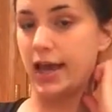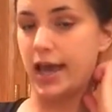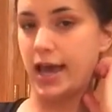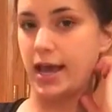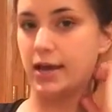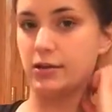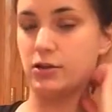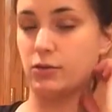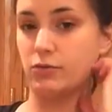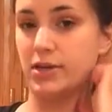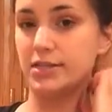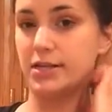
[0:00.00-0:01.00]
and
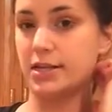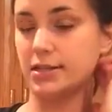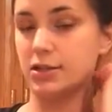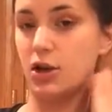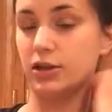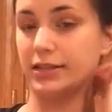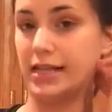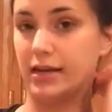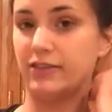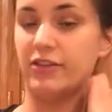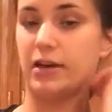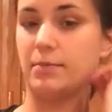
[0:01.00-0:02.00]
the reason it's called
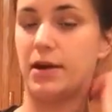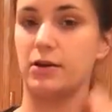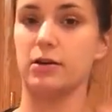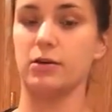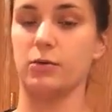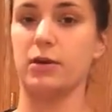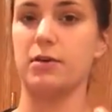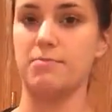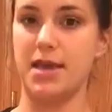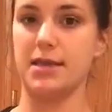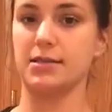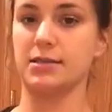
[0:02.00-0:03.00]
clarified butter, or what it
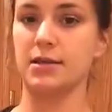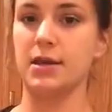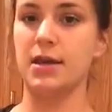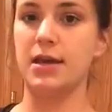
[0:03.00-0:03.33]
makes